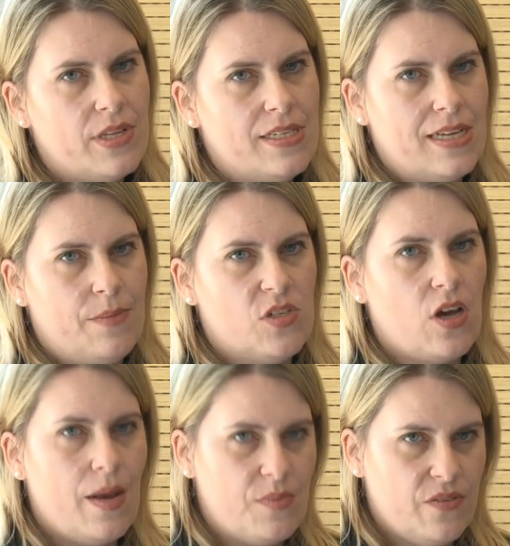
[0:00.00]
with some
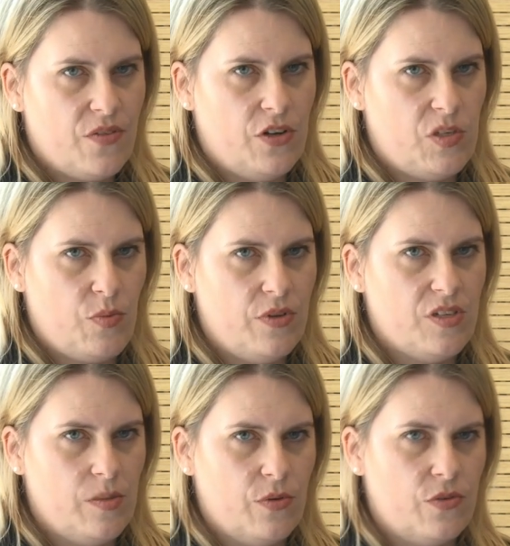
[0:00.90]
types of those
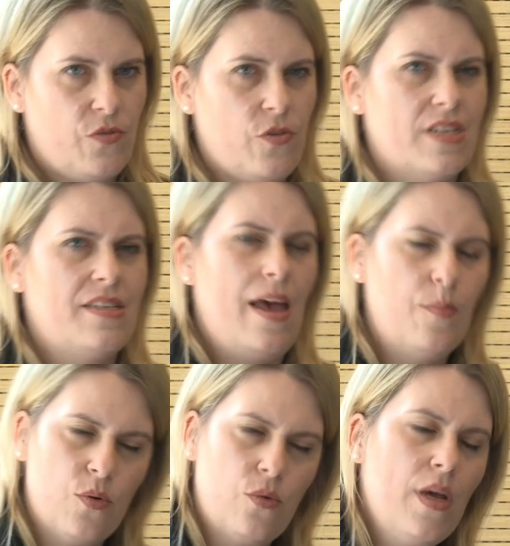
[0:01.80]
principles, for
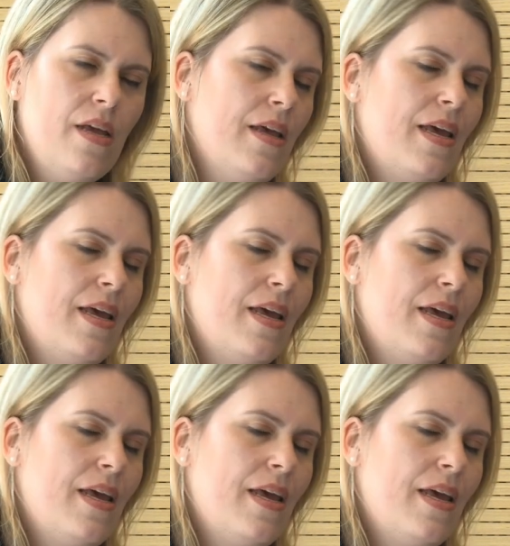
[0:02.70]
example,